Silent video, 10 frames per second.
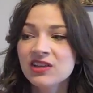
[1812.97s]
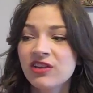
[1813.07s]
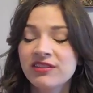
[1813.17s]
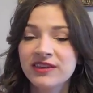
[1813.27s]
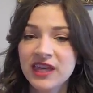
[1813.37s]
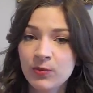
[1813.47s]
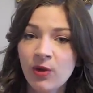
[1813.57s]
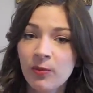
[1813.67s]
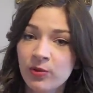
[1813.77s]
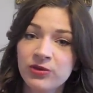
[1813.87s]
Just keep
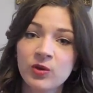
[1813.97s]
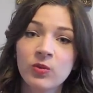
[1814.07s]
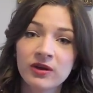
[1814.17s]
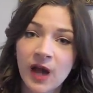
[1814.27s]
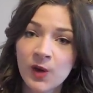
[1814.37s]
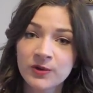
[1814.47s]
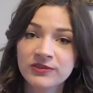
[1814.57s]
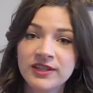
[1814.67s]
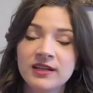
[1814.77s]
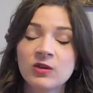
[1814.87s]
up with your workout
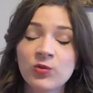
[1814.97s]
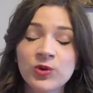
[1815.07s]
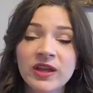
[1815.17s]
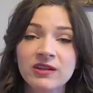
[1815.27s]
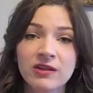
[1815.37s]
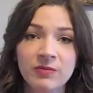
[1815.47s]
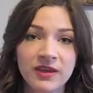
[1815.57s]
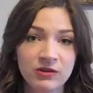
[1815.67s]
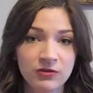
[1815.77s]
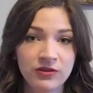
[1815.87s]
routine. It really does
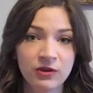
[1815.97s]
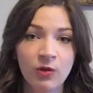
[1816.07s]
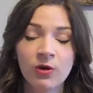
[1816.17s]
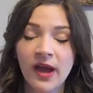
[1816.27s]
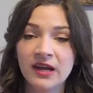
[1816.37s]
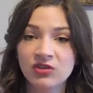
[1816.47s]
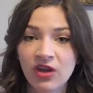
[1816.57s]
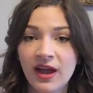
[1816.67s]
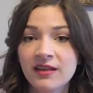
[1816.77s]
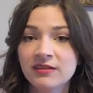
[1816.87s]
make you feel more
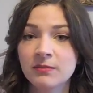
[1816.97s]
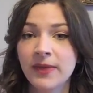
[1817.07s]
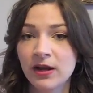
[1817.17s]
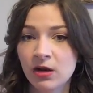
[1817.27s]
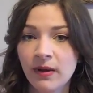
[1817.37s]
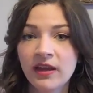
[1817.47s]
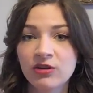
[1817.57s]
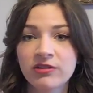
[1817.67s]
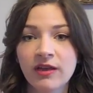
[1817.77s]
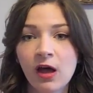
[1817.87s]
energized and better about
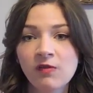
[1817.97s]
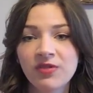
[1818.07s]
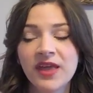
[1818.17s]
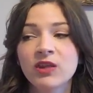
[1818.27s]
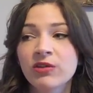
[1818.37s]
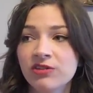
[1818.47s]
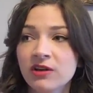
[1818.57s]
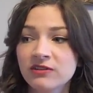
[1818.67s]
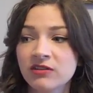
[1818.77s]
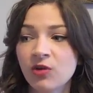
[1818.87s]
yourself. And then you'll
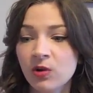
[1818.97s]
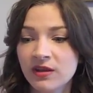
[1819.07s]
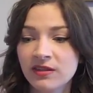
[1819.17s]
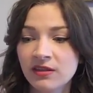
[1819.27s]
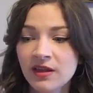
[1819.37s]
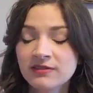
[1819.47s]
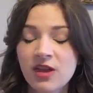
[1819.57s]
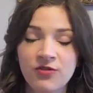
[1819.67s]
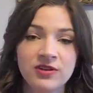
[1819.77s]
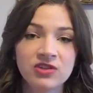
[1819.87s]
start to notice
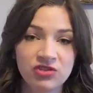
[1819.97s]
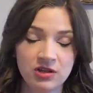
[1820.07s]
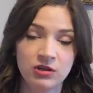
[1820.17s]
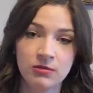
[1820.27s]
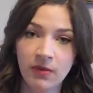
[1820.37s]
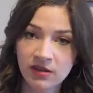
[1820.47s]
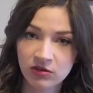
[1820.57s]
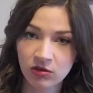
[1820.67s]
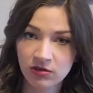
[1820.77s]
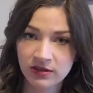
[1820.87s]
definition in your
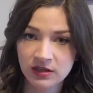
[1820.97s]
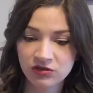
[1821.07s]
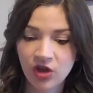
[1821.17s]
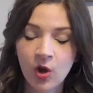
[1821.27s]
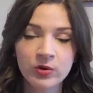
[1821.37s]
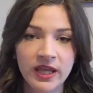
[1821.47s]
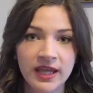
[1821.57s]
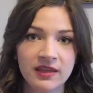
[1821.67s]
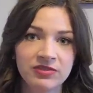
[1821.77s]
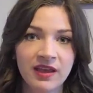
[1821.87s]
muscles and
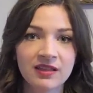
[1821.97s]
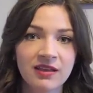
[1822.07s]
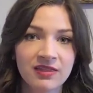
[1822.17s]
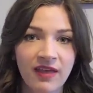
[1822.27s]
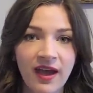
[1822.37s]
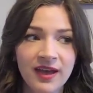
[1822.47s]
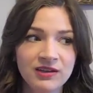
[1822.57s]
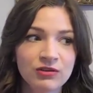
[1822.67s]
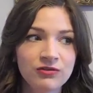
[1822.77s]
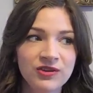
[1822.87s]
toning and things like that.
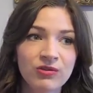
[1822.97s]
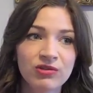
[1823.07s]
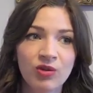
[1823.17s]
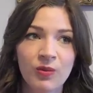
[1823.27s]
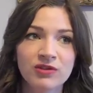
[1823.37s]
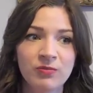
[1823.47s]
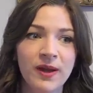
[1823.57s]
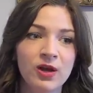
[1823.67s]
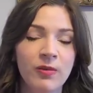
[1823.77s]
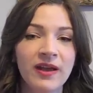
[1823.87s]
And you'll feel so much
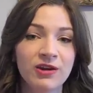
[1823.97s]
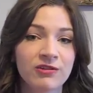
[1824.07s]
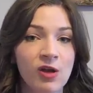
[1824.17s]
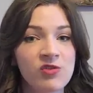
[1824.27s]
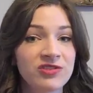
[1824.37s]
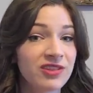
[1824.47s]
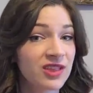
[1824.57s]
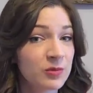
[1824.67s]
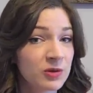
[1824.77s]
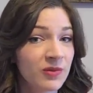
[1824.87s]
better about yourself in the
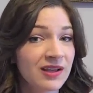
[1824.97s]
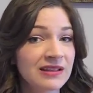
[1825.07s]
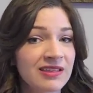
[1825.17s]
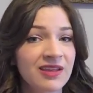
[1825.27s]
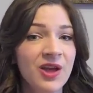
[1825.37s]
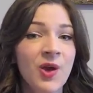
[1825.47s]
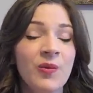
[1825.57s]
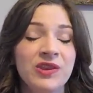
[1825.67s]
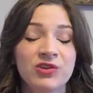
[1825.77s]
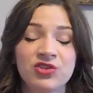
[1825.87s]
summer months
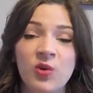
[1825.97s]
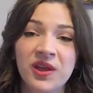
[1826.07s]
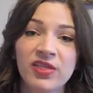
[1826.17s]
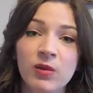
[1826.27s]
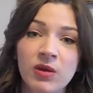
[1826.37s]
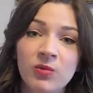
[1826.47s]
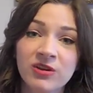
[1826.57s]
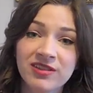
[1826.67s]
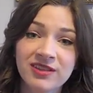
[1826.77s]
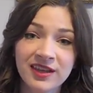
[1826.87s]
when you're showing a little bit
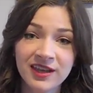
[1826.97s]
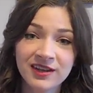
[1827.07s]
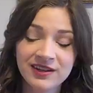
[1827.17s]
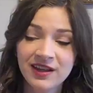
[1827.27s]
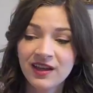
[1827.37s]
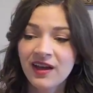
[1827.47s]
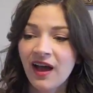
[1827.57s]
more skin.